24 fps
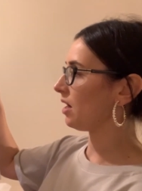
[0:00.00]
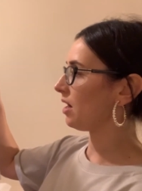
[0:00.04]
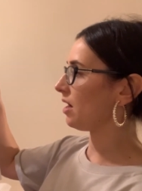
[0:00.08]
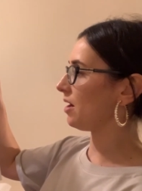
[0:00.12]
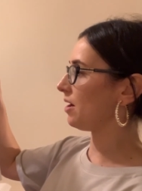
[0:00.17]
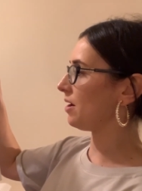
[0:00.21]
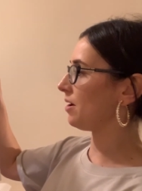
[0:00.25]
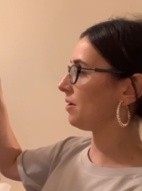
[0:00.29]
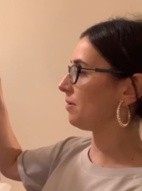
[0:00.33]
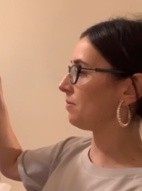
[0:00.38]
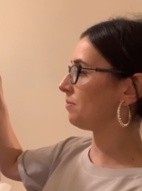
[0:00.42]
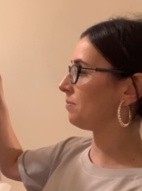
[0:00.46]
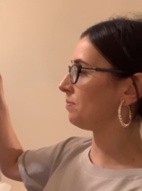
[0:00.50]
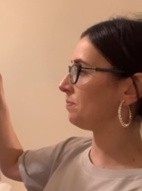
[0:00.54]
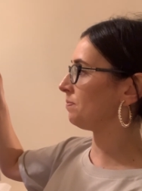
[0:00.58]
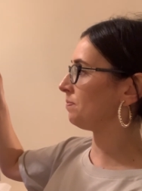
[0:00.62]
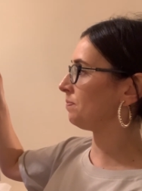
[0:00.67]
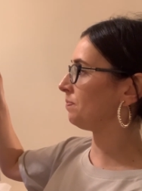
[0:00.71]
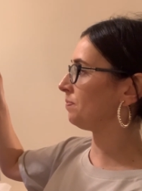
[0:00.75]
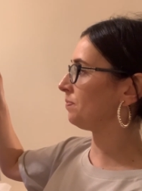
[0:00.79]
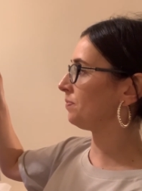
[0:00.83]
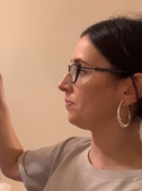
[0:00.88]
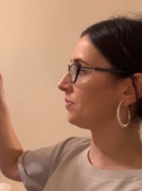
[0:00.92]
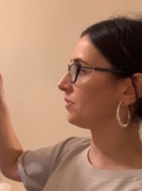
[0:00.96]

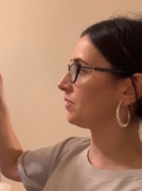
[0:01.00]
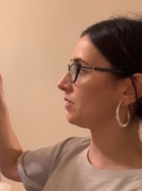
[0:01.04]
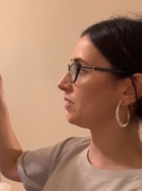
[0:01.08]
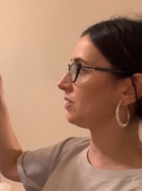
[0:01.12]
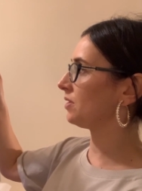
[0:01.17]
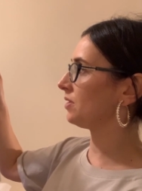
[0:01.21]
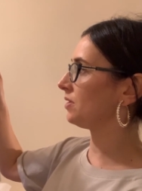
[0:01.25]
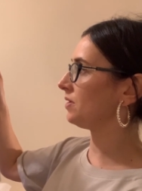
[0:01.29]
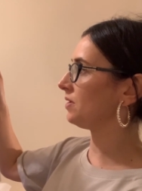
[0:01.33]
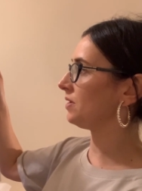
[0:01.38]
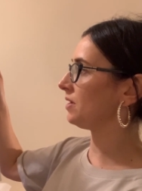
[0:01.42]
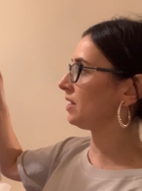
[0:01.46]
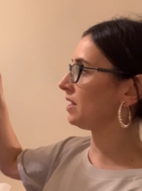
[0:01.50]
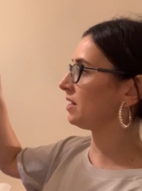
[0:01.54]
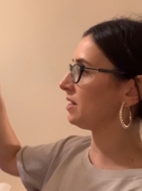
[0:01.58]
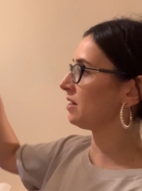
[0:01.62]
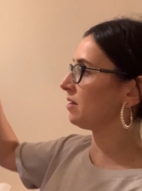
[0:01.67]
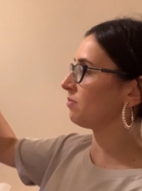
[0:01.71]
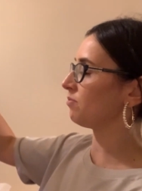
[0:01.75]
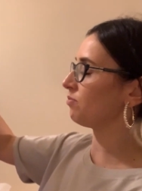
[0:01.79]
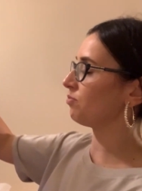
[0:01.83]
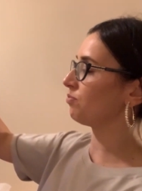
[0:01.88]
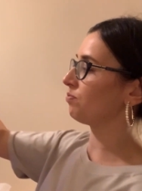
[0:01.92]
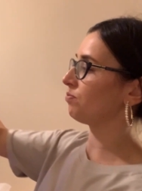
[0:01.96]
and
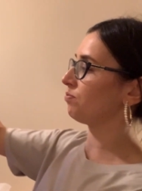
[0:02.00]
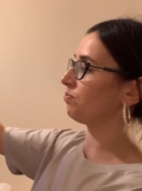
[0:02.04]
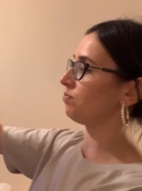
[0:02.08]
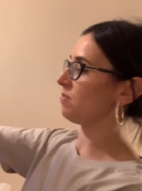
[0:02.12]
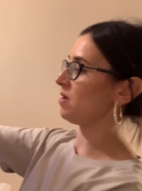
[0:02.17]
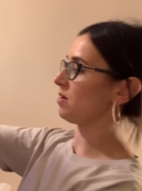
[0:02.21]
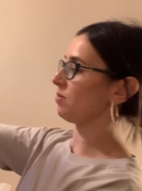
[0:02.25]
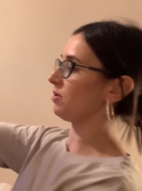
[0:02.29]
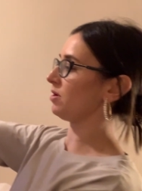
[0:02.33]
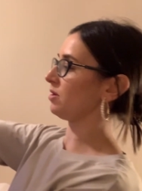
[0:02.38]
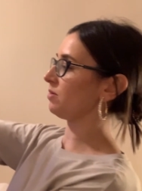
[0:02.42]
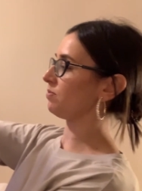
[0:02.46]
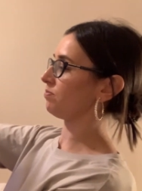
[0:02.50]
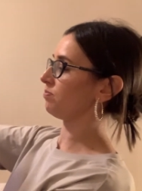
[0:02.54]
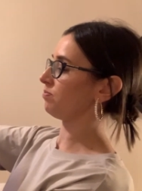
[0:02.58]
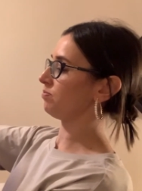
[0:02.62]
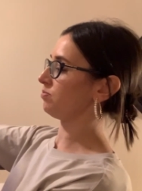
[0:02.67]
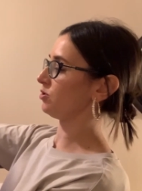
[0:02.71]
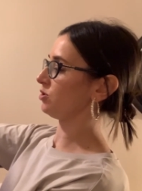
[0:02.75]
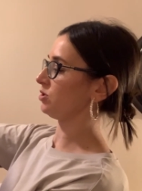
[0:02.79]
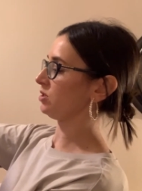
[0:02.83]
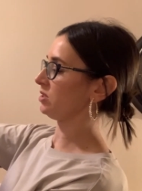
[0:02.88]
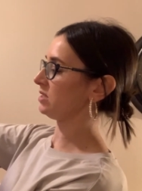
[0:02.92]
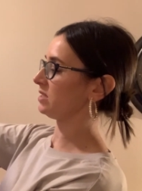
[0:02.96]
then maybe
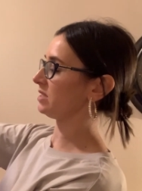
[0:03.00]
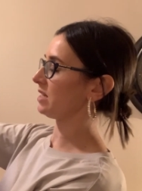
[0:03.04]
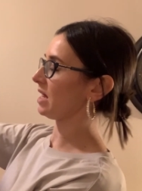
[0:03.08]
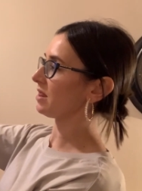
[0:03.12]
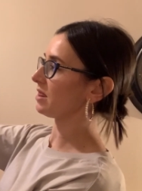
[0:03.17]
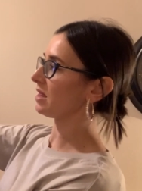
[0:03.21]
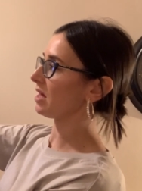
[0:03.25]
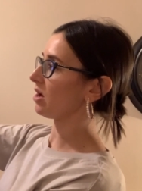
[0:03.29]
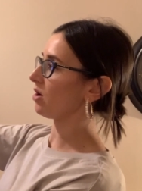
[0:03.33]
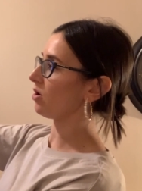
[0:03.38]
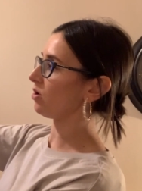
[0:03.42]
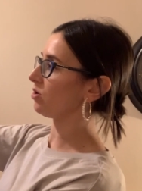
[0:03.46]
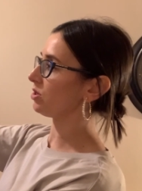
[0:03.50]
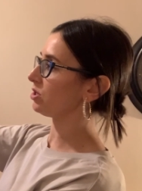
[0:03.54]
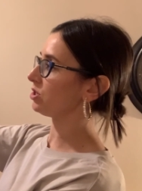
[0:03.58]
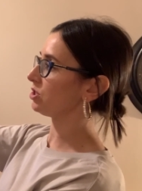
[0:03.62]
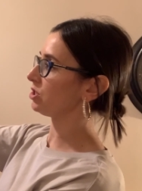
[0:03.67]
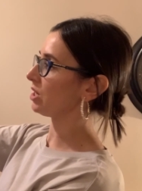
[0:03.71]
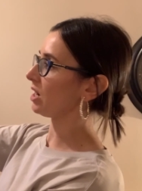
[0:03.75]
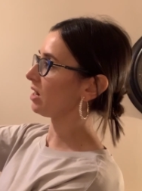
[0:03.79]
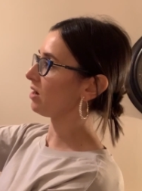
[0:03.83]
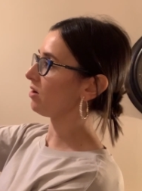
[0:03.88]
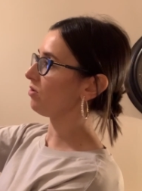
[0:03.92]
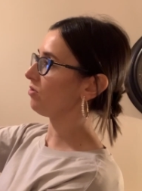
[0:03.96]
just stand that on the
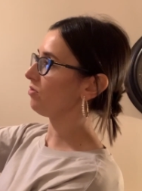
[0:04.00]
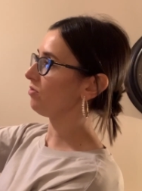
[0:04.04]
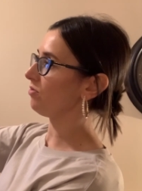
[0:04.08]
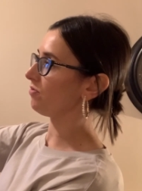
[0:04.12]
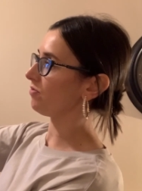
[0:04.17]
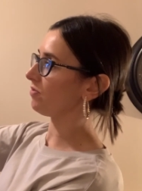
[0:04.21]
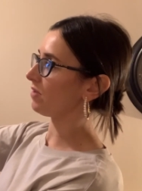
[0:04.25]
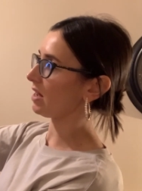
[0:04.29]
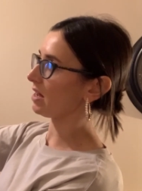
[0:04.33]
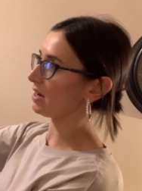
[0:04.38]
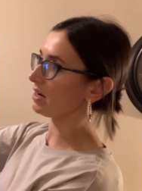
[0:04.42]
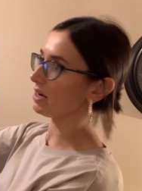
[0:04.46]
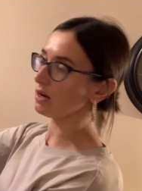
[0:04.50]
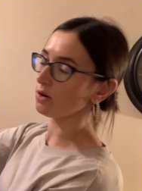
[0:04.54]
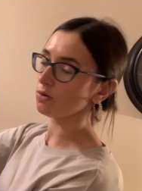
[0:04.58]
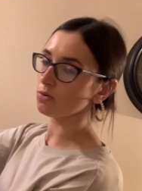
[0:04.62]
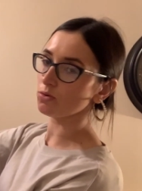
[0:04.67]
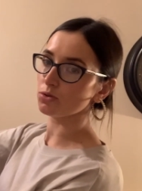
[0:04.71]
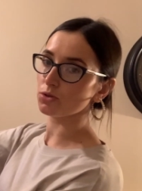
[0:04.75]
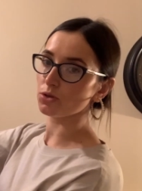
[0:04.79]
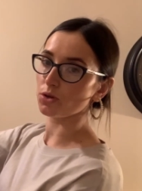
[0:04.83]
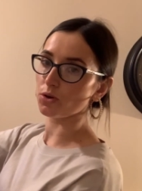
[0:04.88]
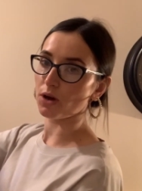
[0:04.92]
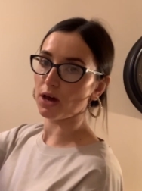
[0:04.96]
shelf, and then
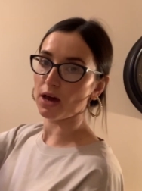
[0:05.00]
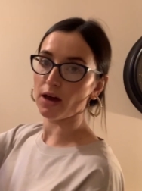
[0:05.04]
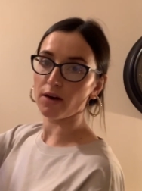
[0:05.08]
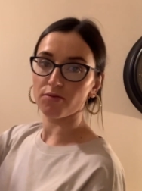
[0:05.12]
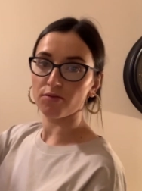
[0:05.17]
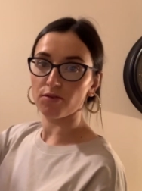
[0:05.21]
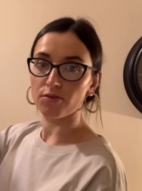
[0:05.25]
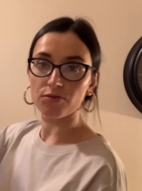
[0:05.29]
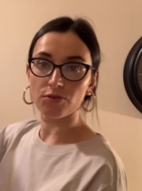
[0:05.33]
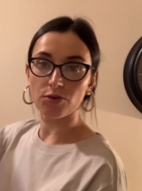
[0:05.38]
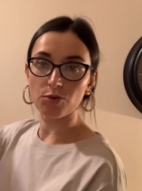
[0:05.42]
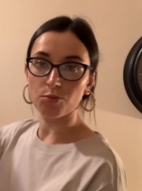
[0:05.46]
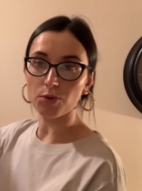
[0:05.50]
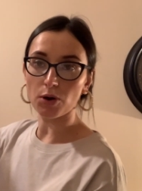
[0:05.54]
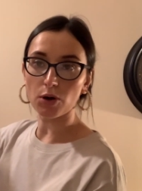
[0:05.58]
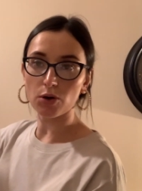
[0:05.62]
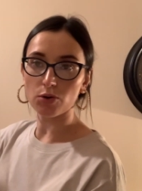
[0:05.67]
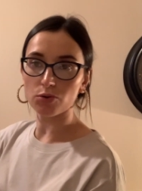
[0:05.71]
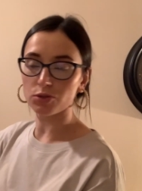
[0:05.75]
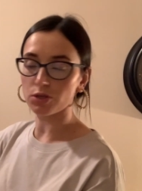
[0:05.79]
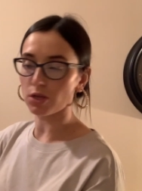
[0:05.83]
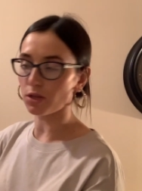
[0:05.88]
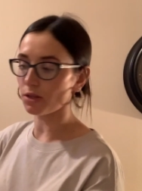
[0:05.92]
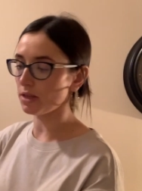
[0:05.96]
also have a few
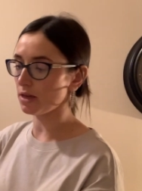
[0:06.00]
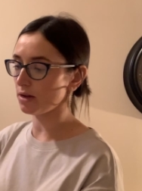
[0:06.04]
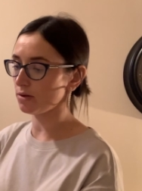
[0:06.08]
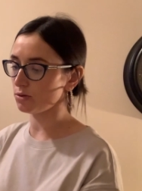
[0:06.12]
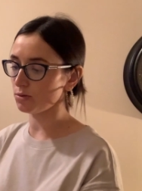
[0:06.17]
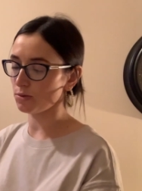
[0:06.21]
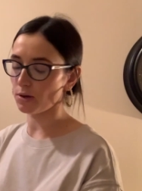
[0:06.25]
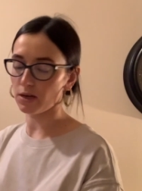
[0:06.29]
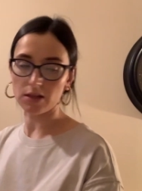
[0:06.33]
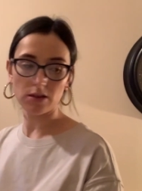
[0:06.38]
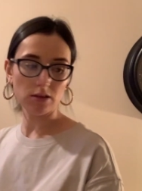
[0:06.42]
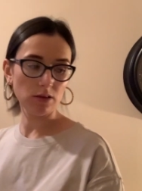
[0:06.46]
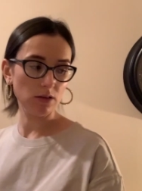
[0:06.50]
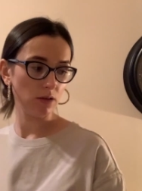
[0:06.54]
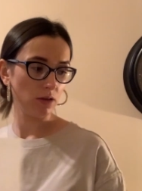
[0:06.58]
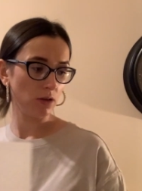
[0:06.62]
bottles on there as well.